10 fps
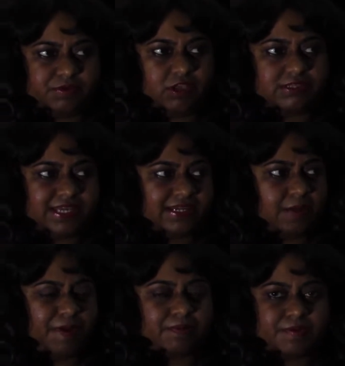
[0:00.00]
was all set,
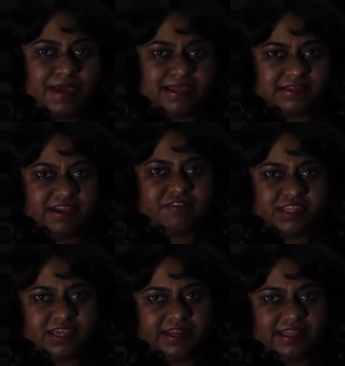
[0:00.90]
I packed my bags and
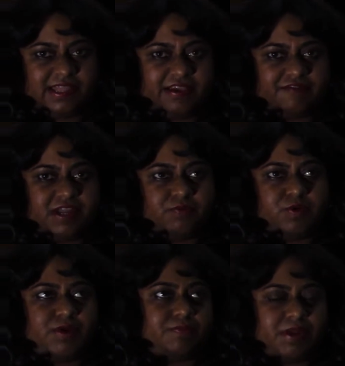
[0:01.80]
everything, and I left, and
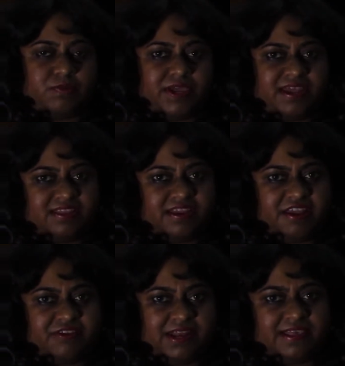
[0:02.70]
we went midway, and then
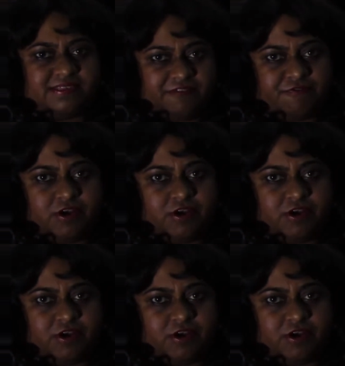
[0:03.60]
I realized I'd